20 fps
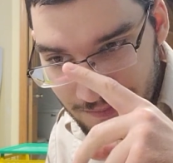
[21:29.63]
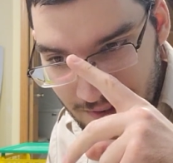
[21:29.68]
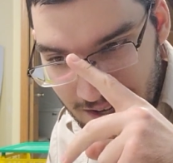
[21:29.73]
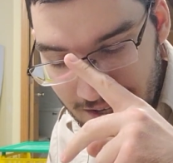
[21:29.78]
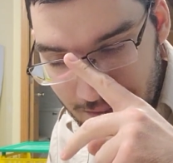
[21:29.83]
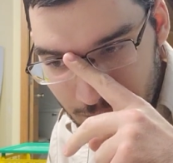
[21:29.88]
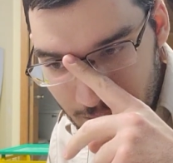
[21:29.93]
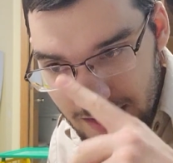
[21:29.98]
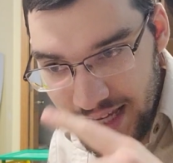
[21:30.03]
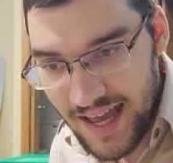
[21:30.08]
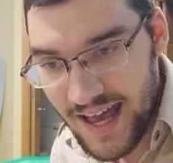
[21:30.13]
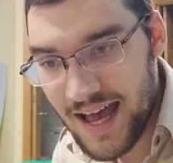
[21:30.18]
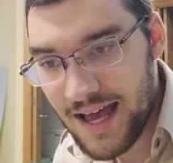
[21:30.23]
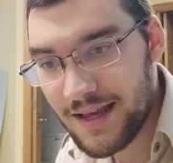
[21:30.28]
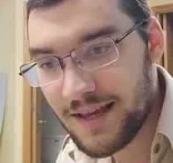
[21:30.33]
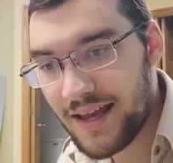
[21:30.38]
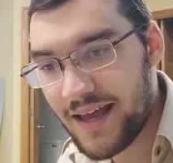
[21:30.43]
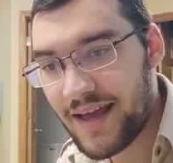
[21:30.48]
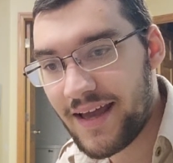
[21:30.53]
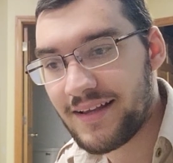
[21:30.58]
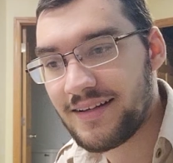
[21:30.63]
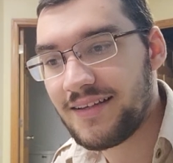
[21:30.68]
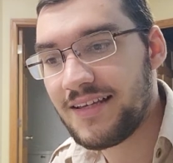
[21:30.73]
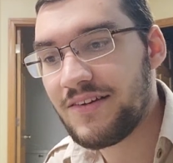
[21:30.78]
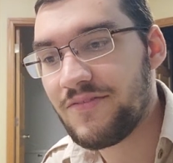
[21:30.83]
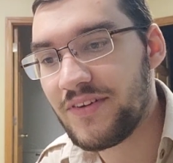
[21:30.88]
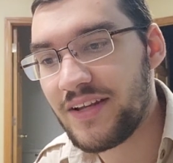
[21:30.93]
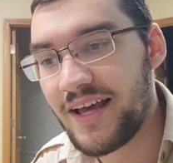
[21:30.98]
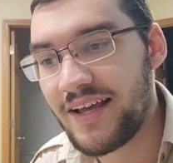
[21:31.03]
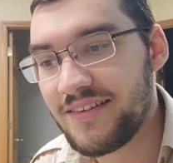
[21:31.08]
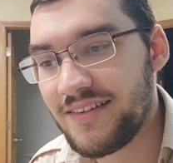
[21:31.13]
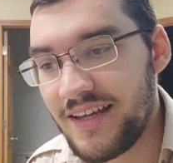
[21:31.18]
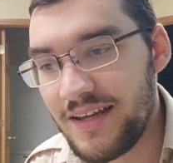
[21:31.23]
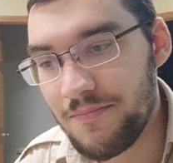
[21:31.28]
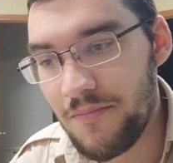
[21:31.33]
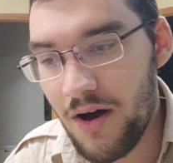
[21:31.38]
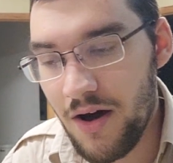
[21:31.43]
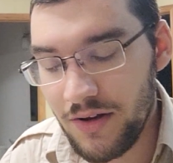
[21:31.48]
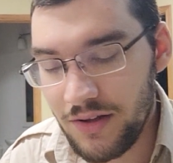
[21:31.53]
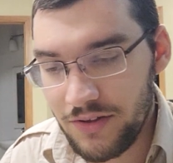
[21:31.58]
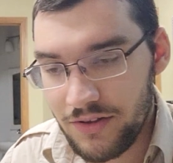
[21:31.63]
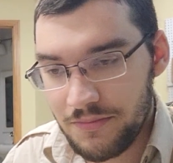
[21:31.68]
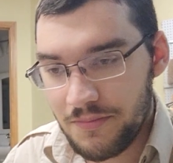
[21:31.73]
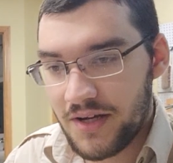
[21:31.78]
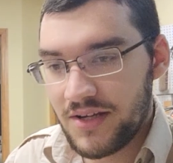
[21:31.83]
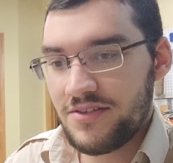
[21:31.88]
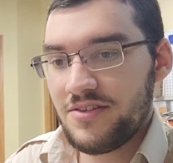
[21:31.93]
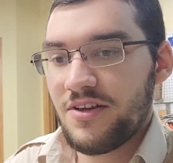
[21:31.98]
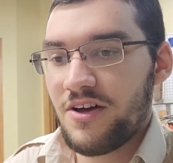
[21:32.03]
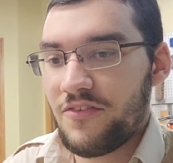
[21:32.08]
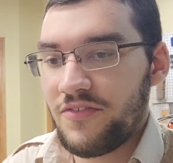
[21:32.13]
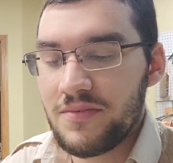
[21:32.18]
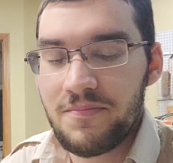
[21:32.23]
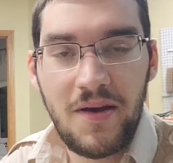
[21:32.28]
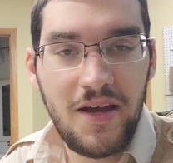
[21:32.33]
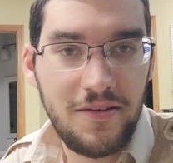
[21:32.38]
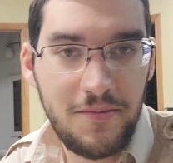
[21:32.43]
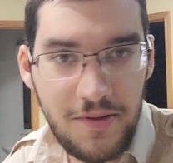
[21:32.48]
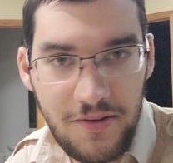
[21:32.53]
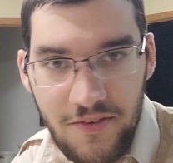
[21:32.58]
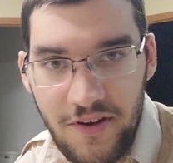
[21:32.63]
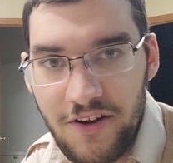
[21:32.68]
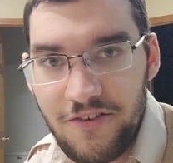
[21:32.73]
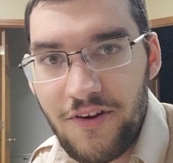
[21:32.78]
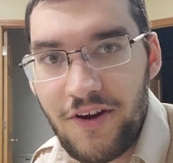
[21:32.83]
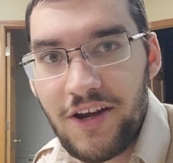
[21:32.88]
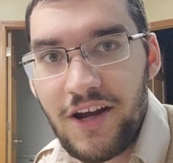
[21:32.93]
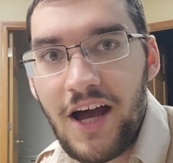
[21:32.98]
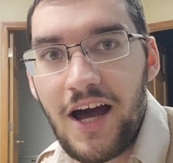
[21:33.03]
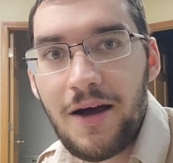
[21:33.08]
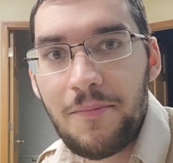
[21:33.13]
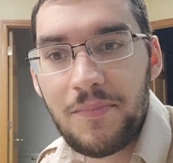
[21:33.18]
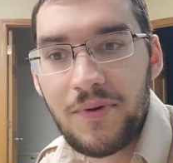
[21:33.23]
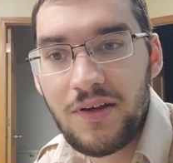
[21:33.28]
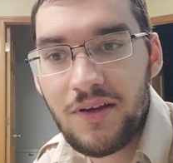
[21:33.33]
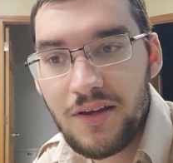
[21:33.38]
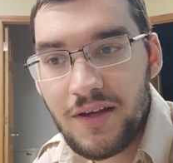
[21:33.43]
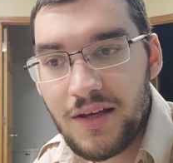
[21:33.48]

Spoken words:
made me and even as a modeler myself, it made me very, very happy